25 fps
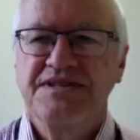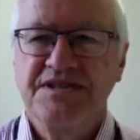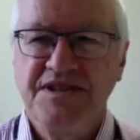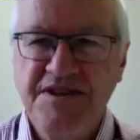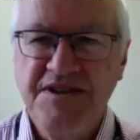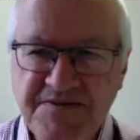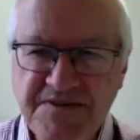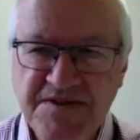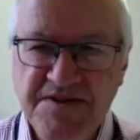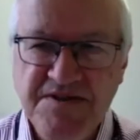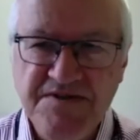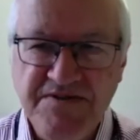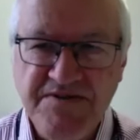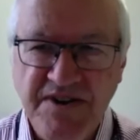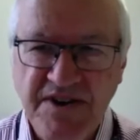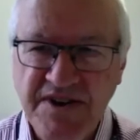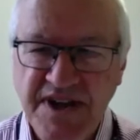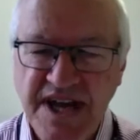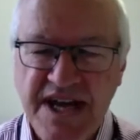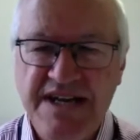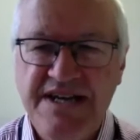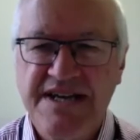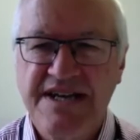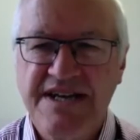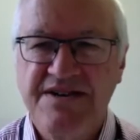Different
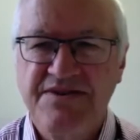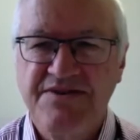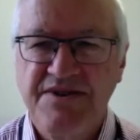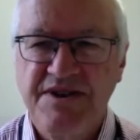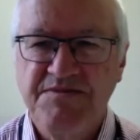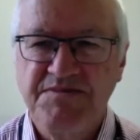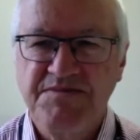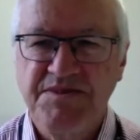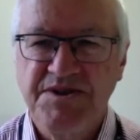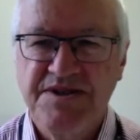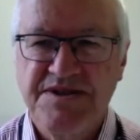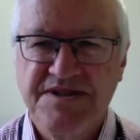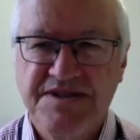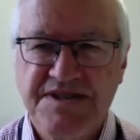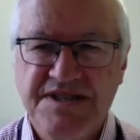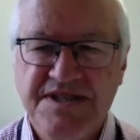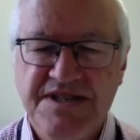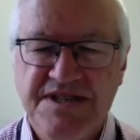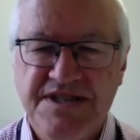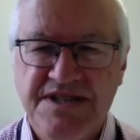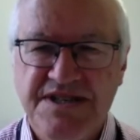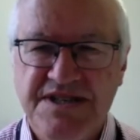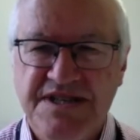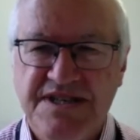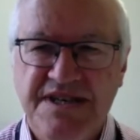volcanic eruptions
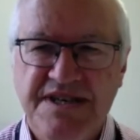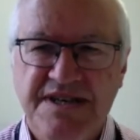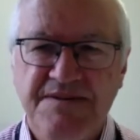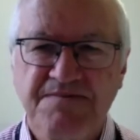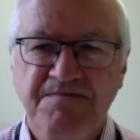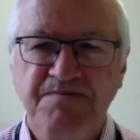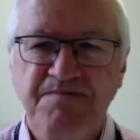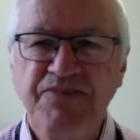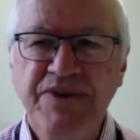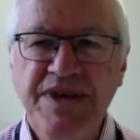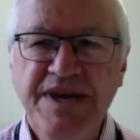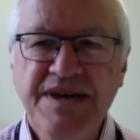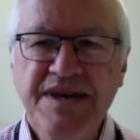each time.